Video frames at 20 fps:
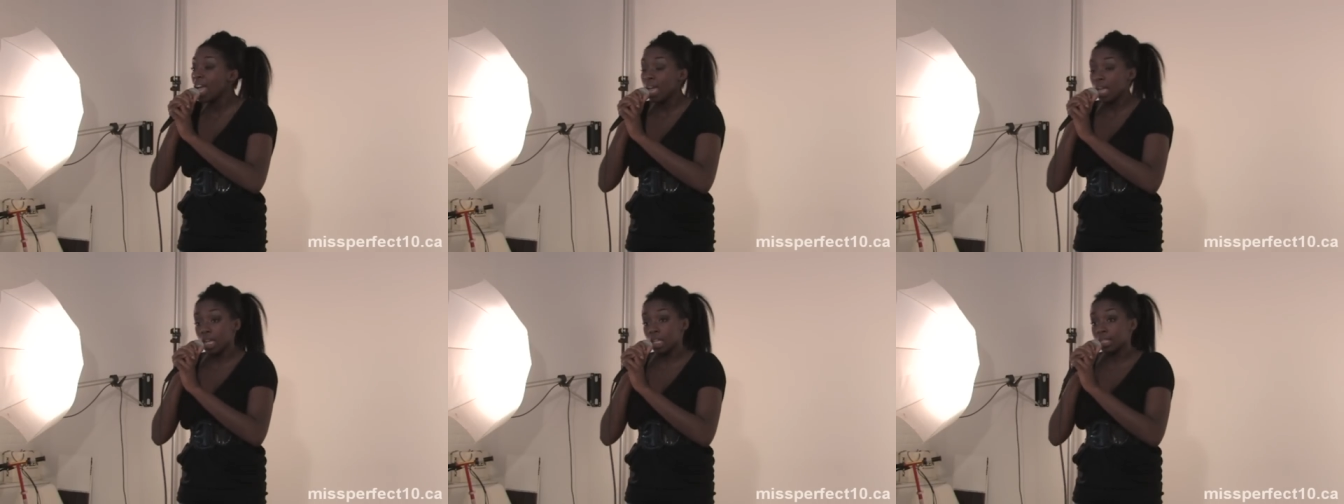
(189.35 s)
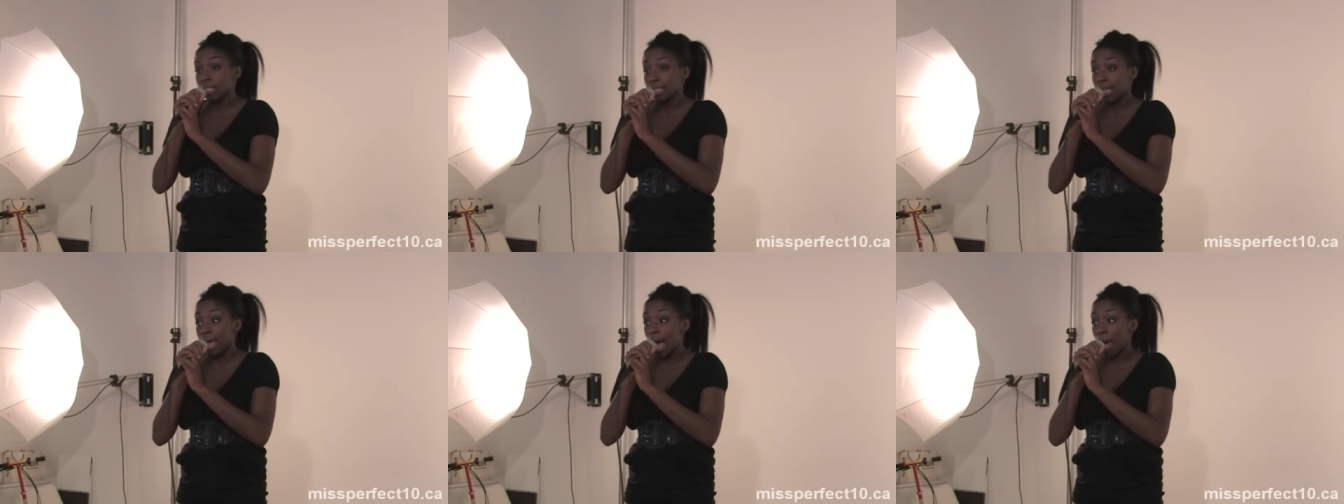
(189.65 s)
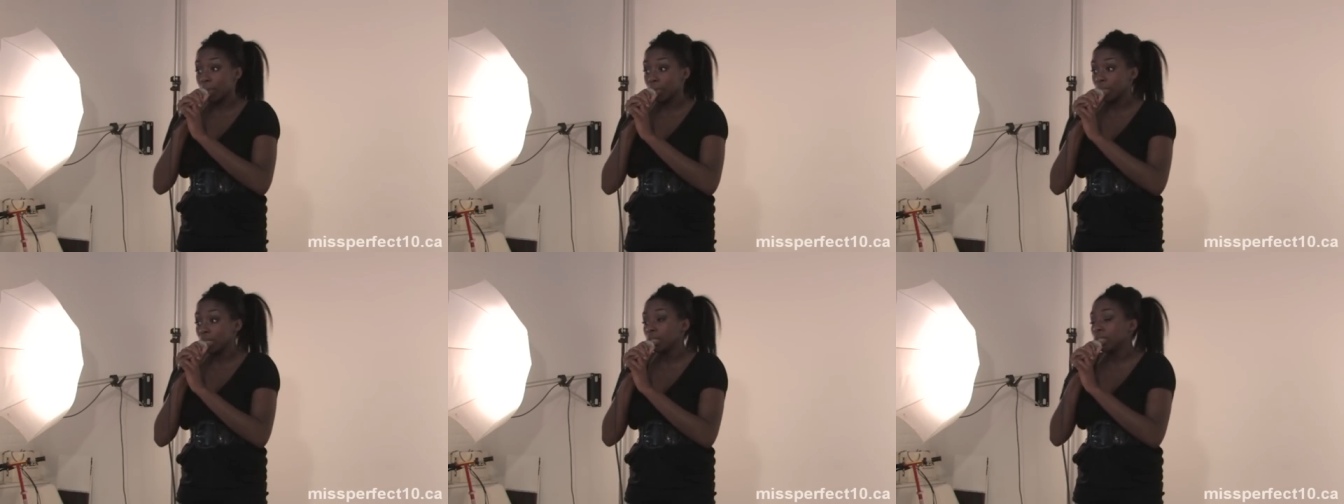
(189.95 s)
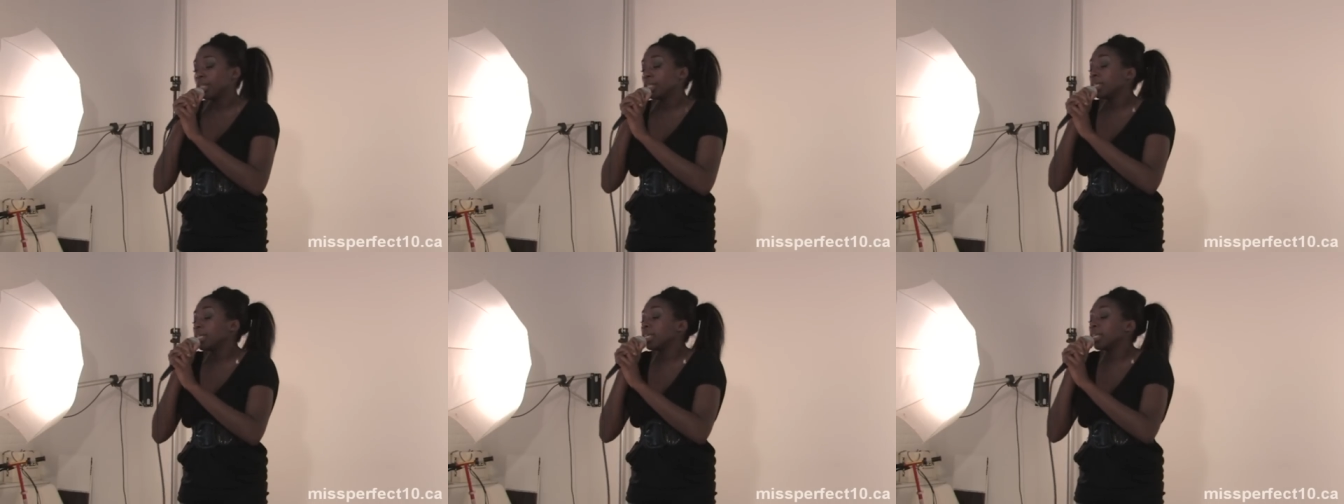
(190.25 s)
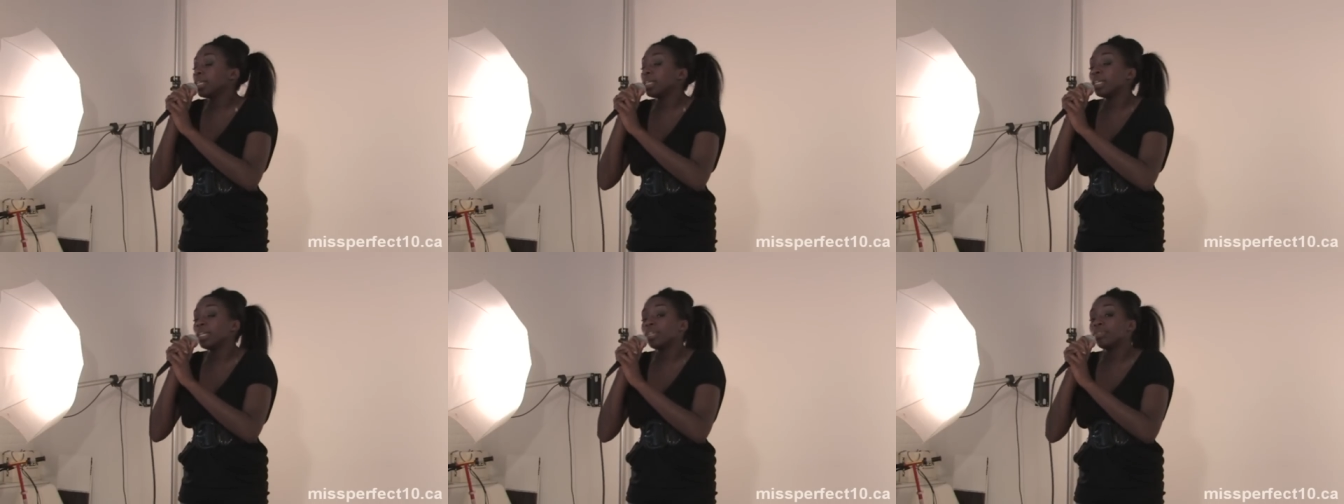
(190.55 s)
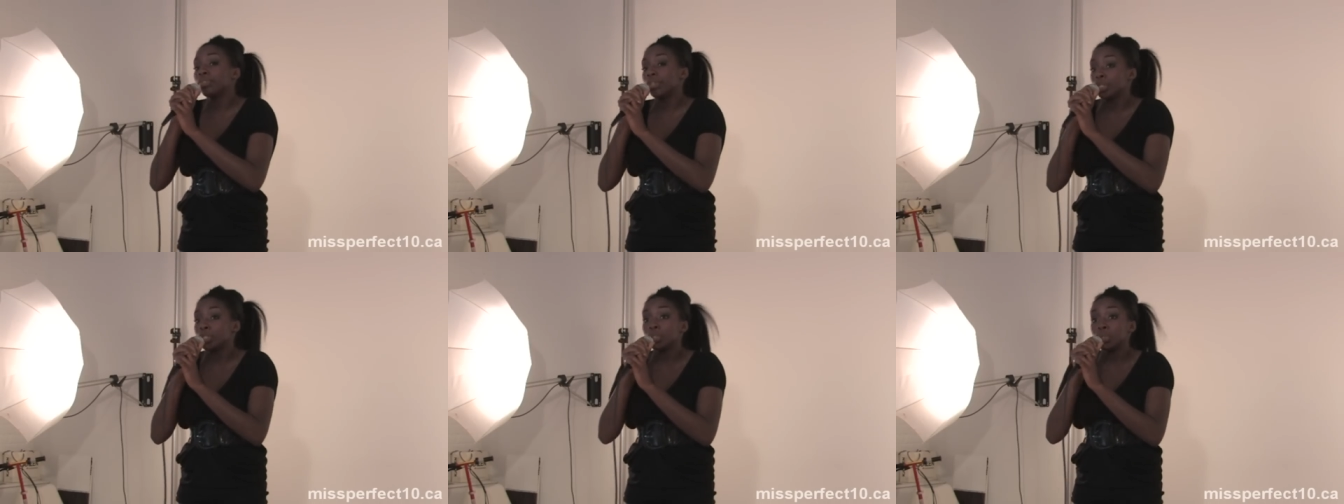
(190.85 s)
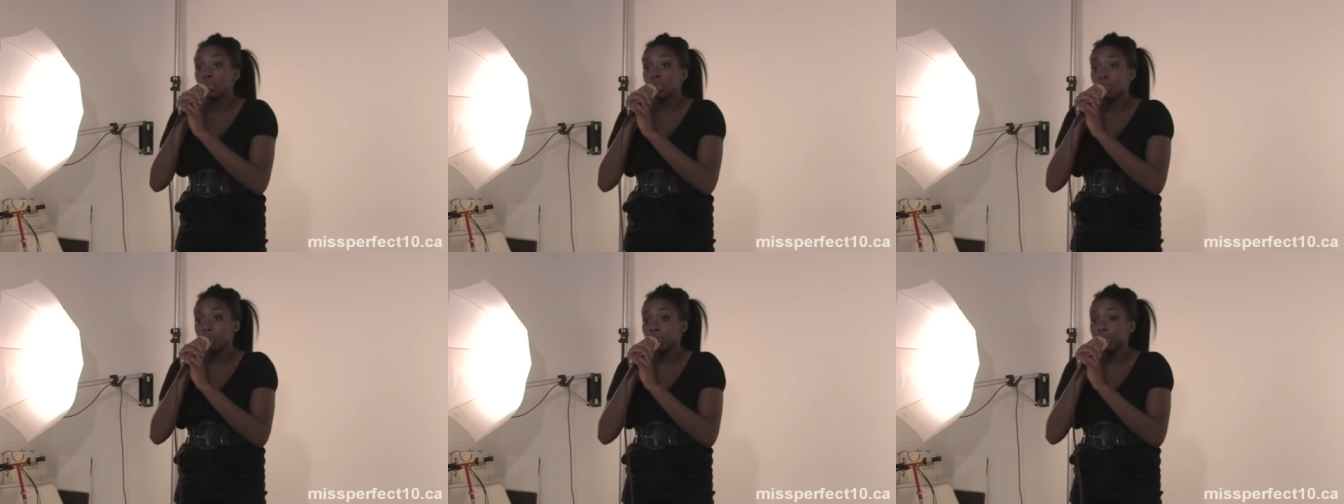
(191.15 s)
And I believe
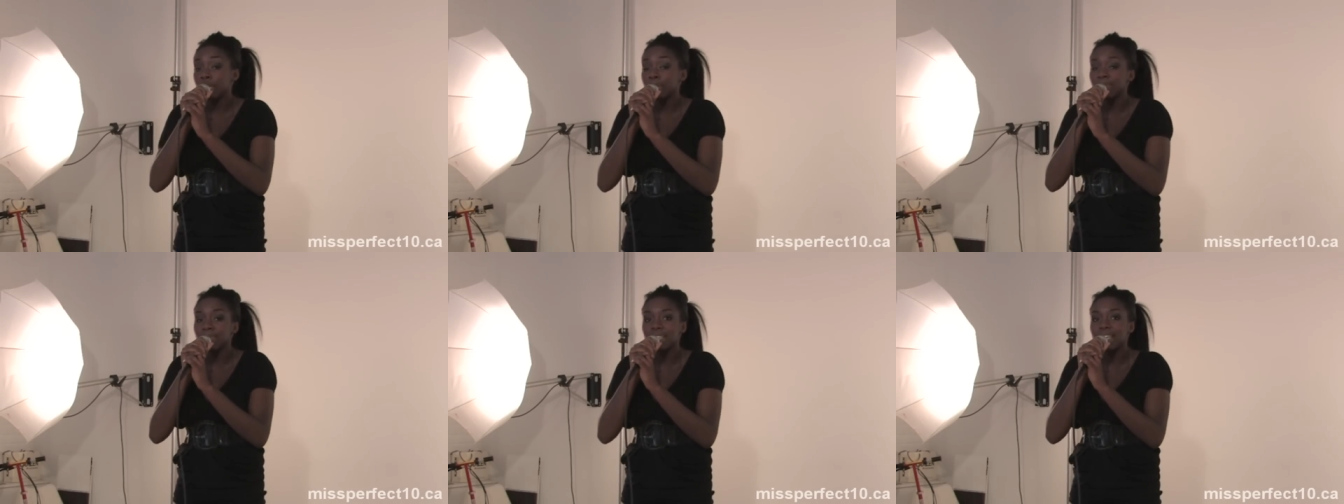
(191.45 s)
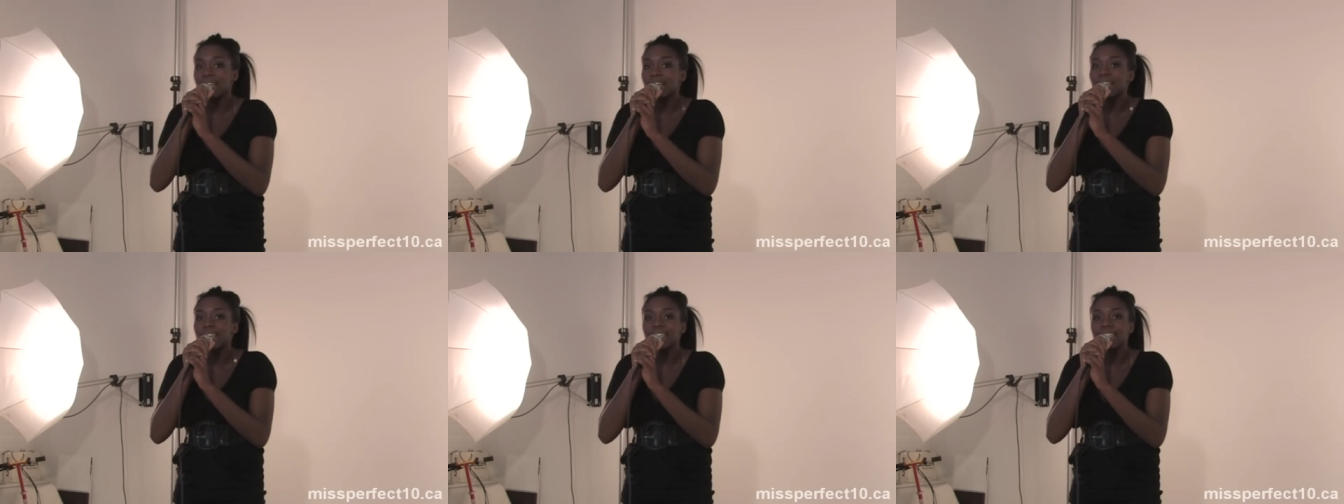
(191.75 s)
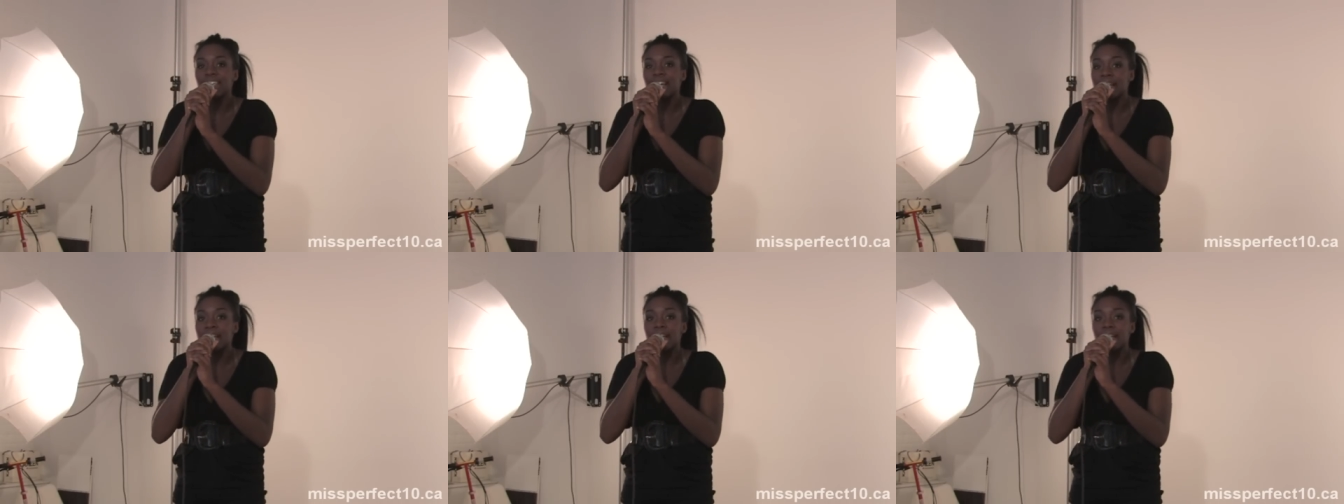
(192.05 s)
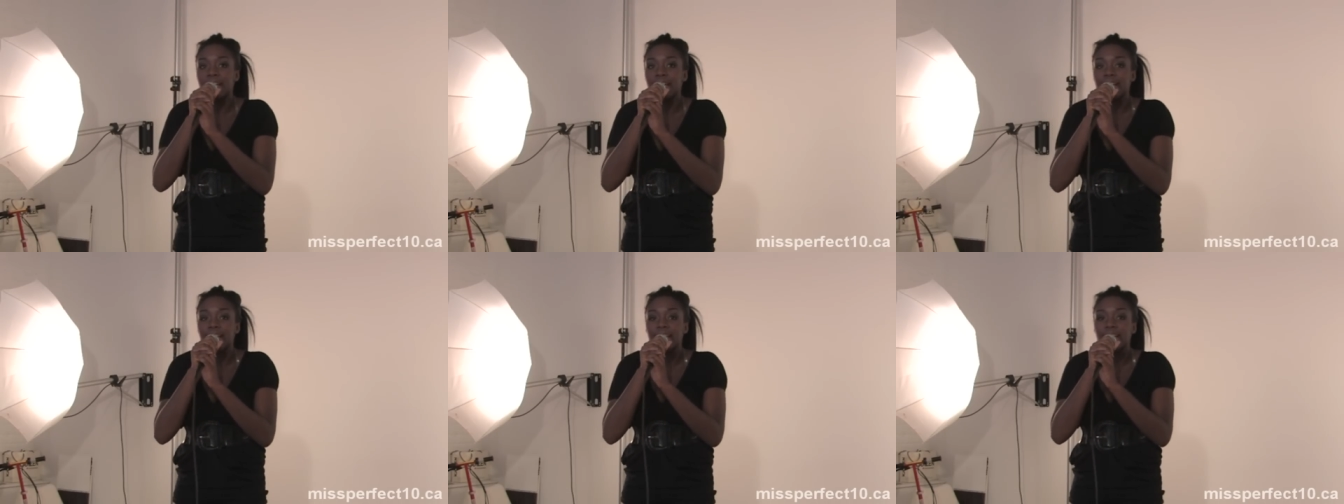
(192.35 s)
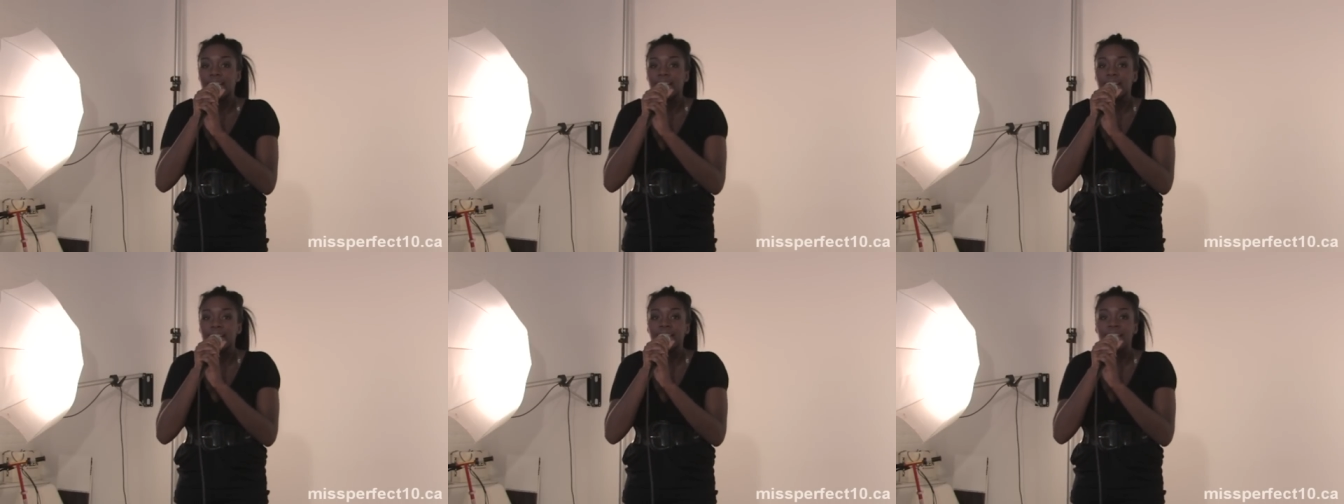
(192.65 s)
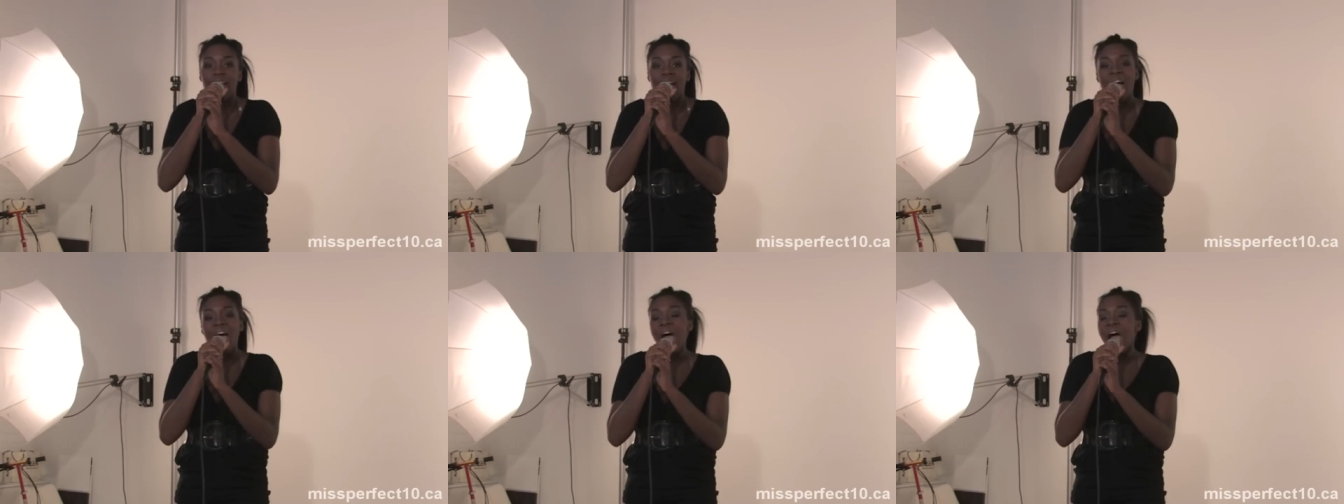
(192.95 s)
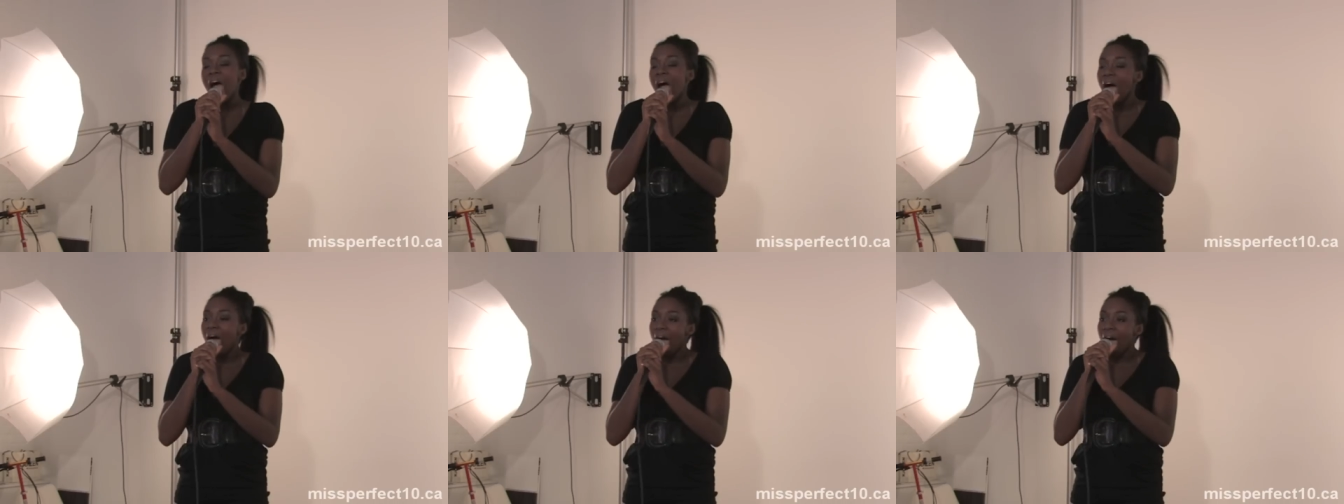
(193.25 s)
in dreams again.
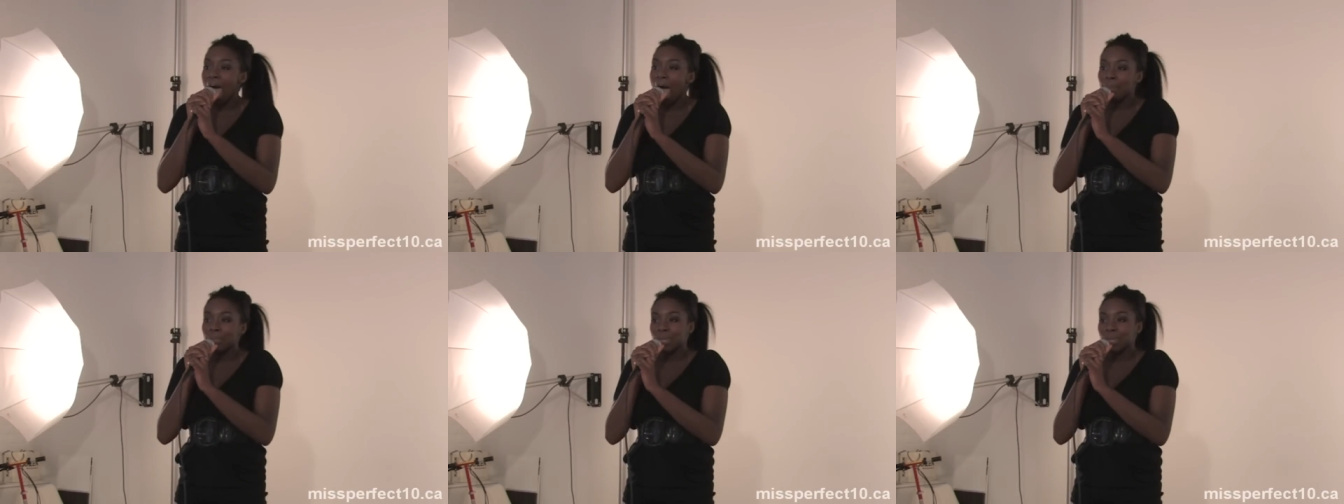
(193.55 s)
I